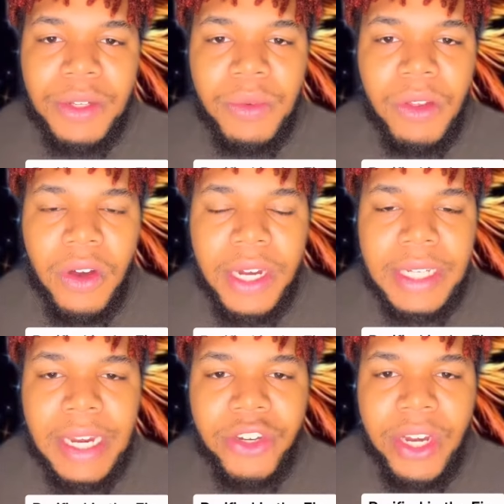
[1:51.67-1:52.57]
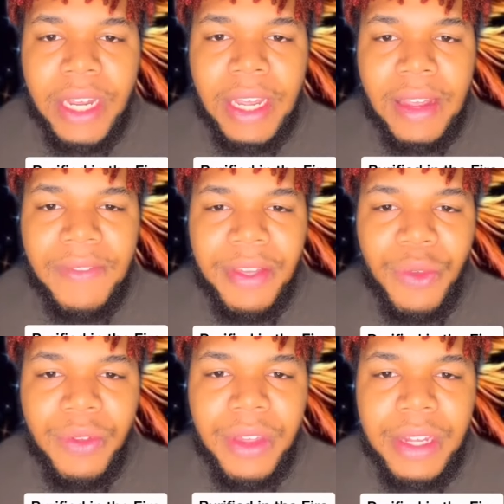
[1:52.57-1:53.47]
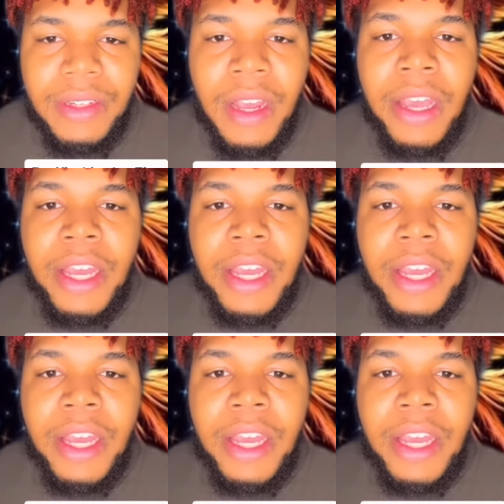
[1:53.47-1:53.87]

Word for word: to your attention even through this